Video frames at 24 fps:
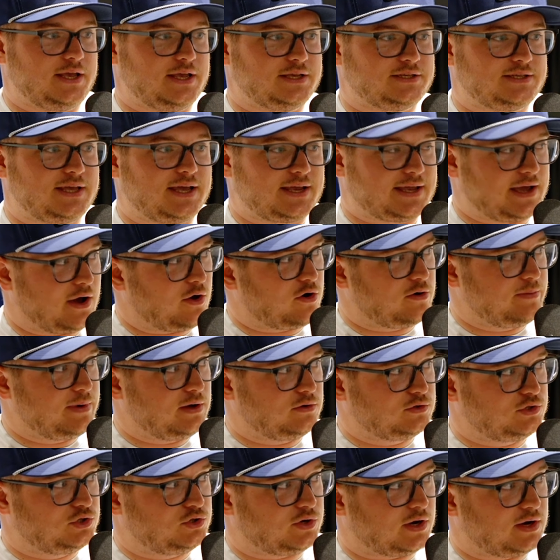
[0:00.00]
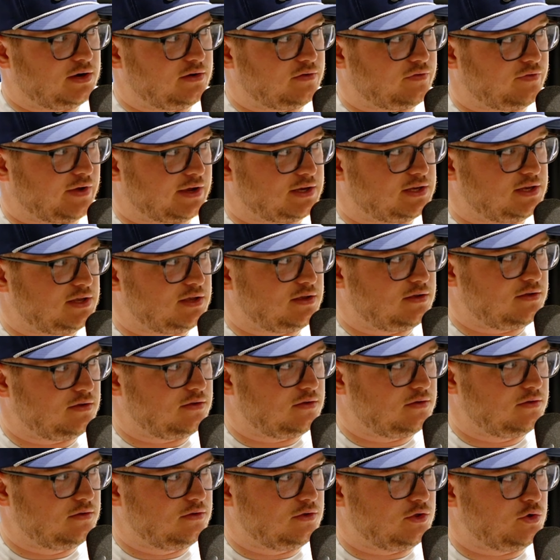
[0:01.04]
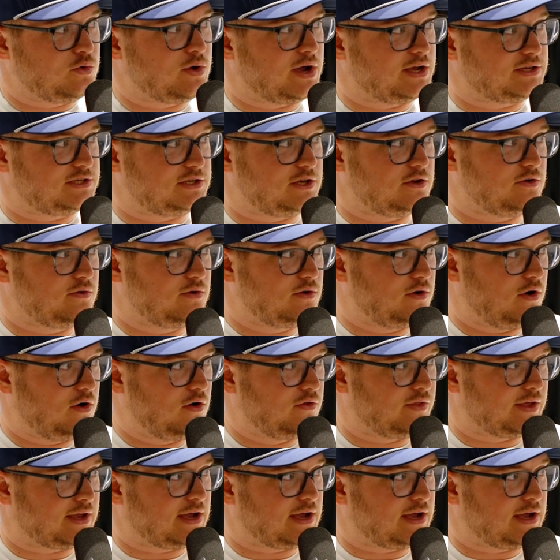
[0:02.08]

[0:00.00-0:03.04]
is that counterbalance trend affecting you guys hear at all and like